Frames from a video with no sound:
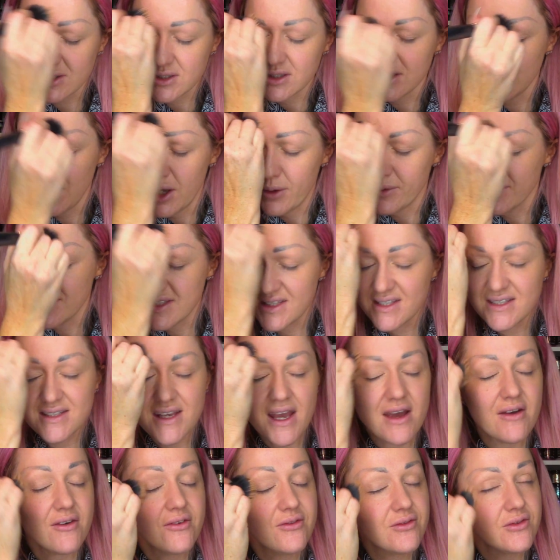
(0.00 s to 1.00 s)
It's
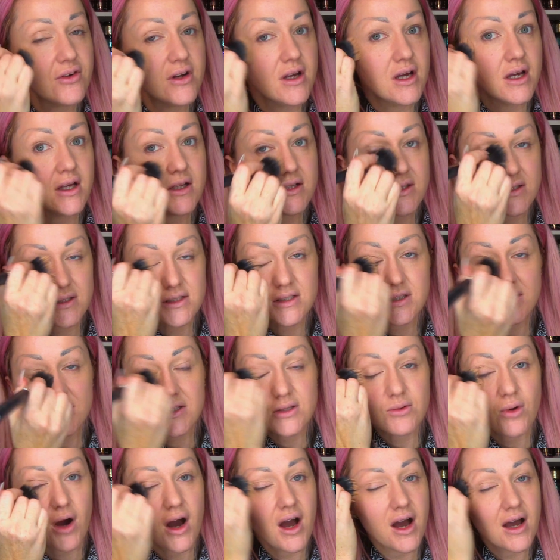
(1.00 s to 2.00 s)
different.
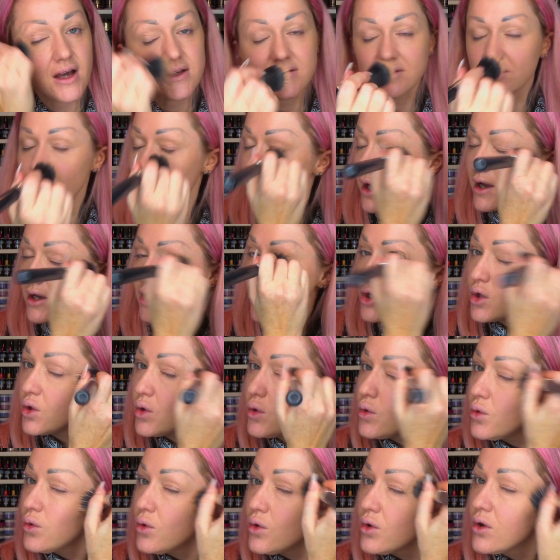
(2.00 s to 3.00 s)
It's quite
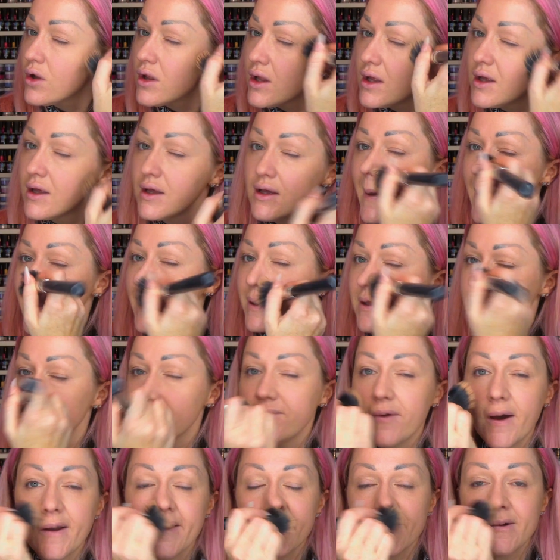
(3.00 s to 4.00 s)
cool. It's
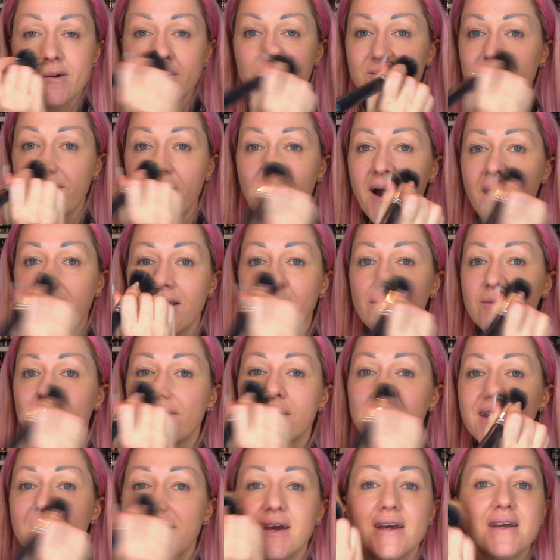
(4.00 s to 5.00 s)
very good for
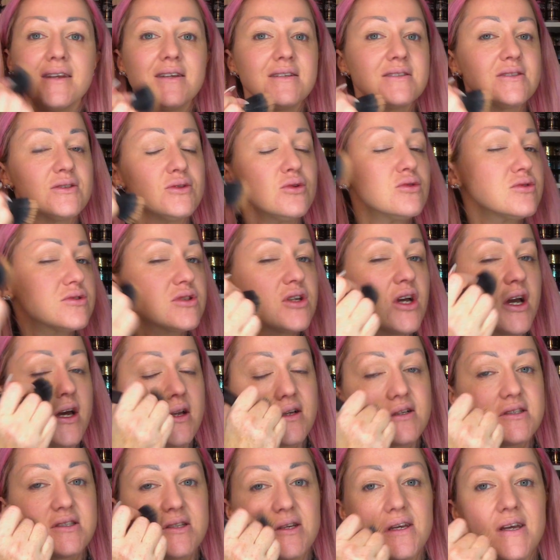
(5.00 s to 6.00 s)
Halloween. It's an
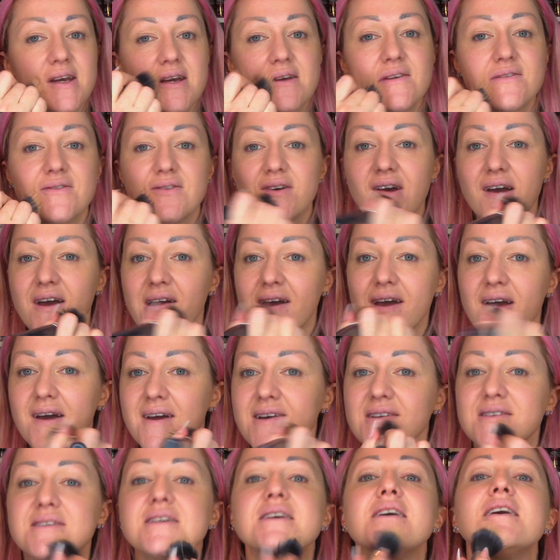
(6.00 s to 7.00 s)
alternative
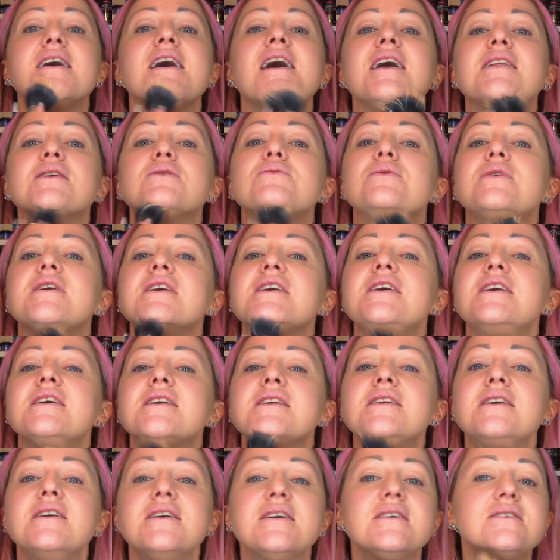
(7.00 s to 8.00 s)
to
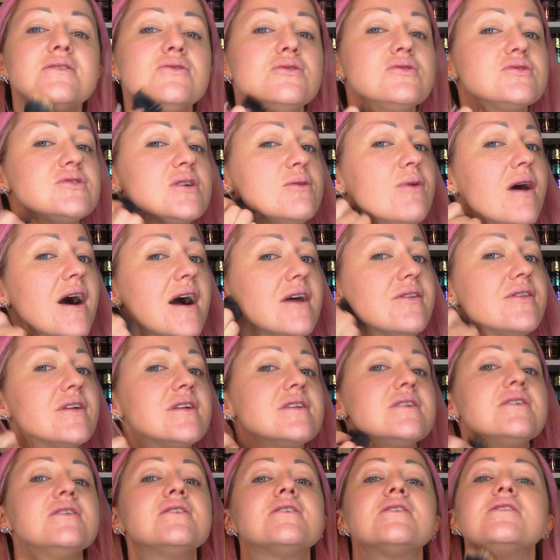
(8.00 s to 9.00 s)
Halloween, and also I
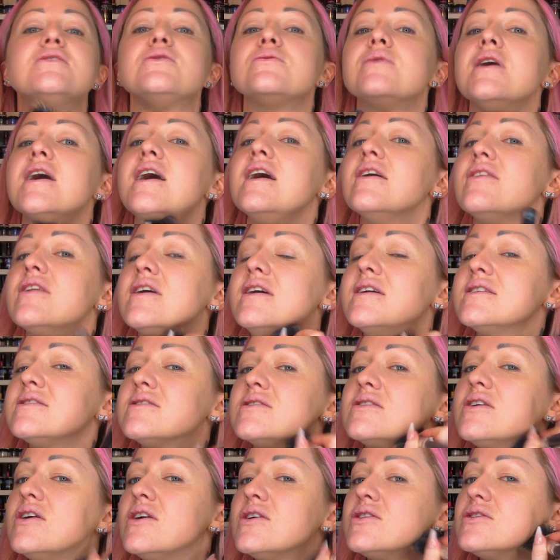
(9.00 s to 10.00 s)
think you could wear
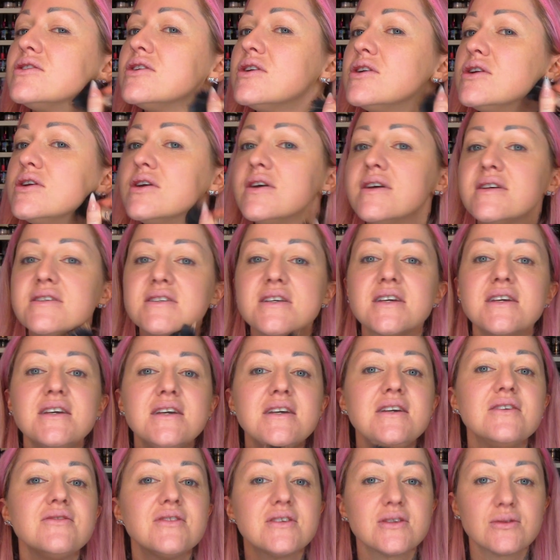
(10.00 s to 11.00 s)
this on New Year's
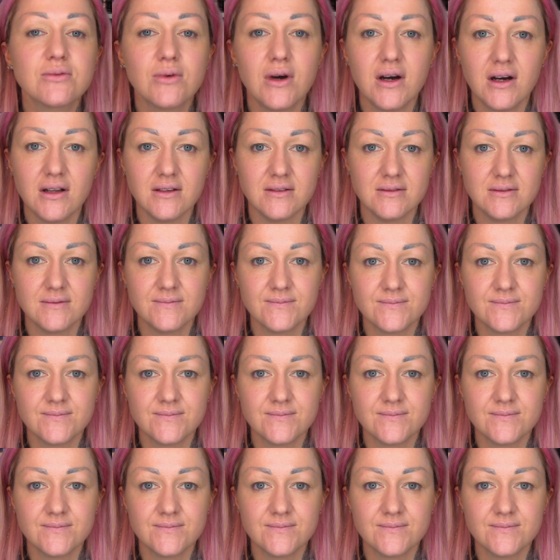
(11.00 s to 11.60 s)
Eve as well.